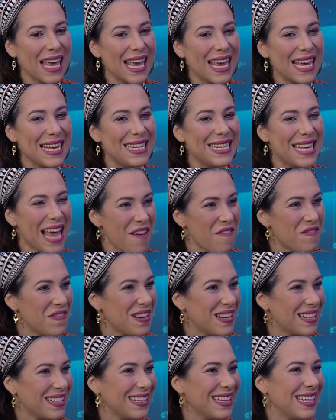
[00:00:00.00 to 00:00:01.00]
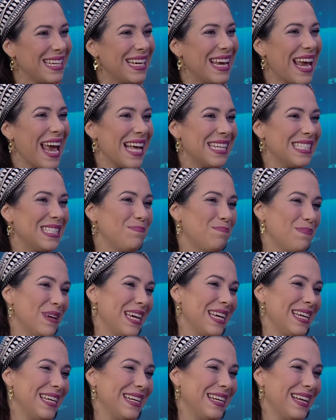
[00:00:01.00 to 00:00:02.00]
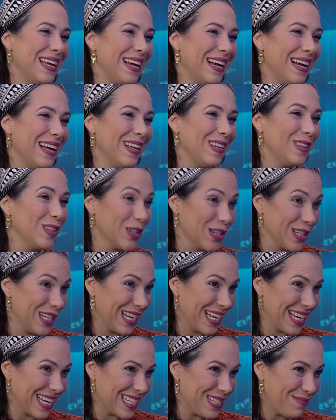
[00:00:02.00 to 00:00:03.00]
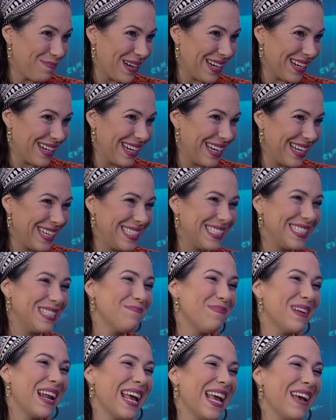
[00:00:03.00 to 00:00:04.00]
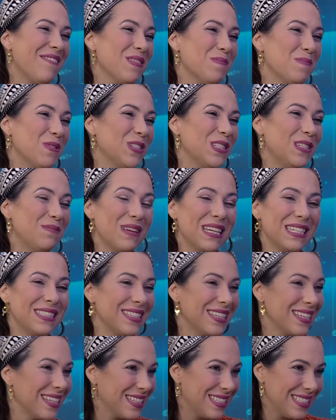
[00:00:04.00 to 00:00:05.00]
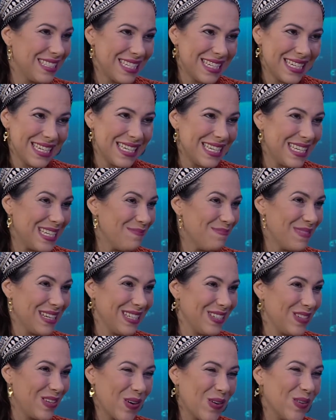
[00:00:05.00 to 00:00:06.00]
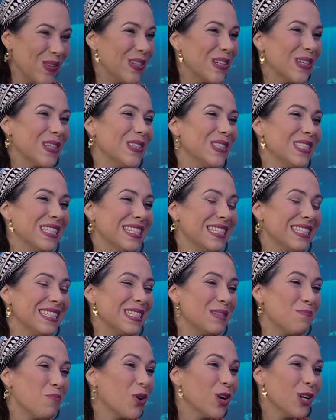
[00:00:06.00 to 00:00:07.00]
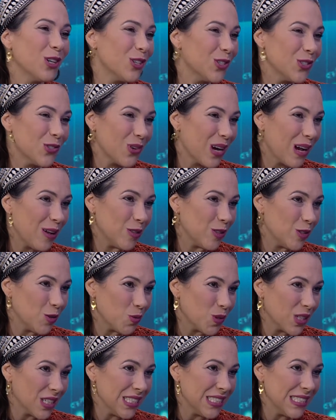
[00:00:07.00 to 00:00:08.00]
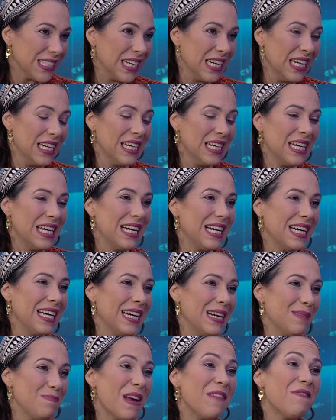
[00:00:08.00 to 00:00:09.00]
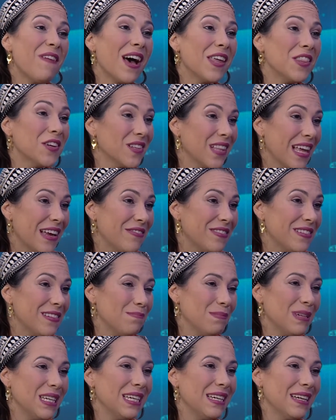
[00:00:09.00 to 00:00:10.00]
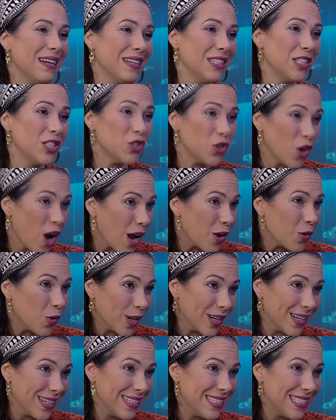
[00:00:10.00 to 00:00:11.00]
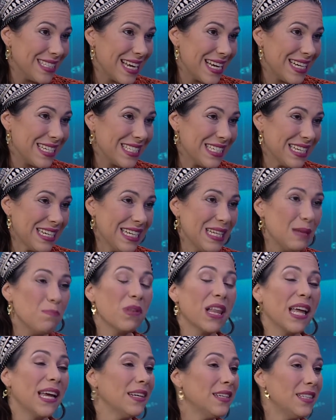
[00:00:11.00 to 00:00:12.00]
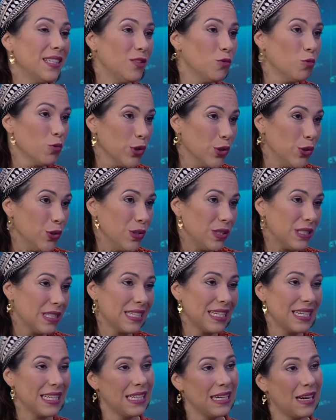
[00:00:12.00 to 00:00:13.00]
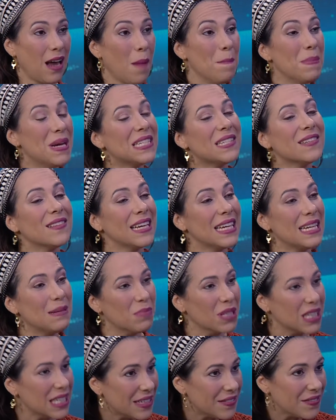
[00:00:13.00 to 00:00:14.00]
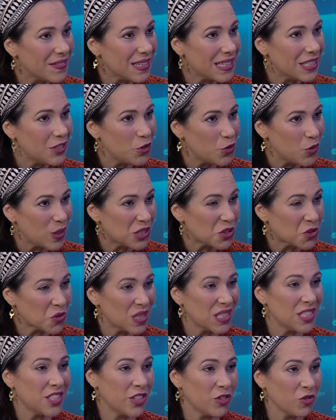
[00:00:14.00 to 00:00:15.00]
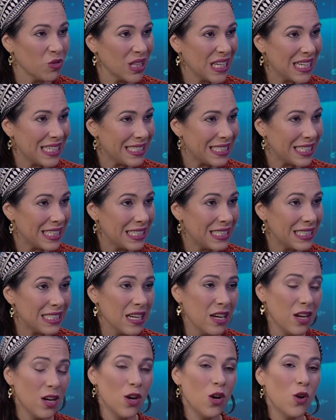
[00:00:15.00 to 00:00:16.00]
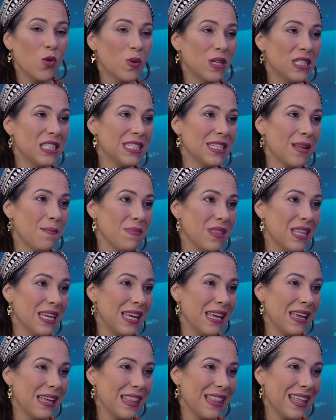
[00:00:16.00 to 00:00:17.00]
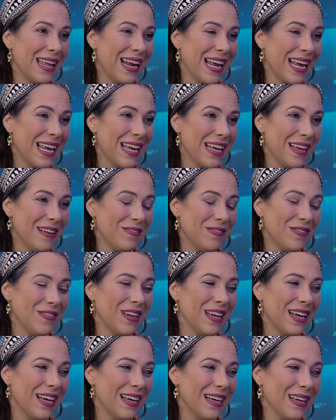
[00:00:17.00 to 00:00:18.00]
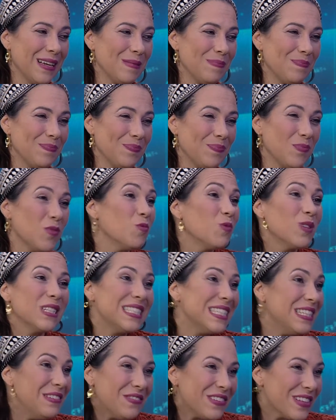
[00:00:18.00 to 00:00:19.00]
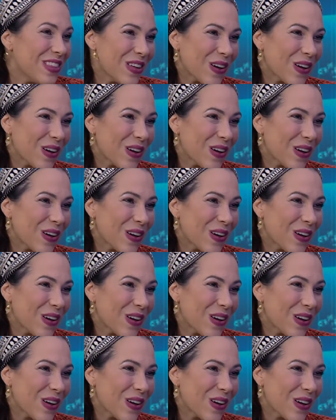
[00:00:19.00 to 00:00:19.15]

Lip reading: it definitely has been a learning experience, but I have the most amazing team and donors and supporters around the world. My father left me a strong organization. He planted roots in a mission that he believed in, Jewish-Christian relations, which is something that I have received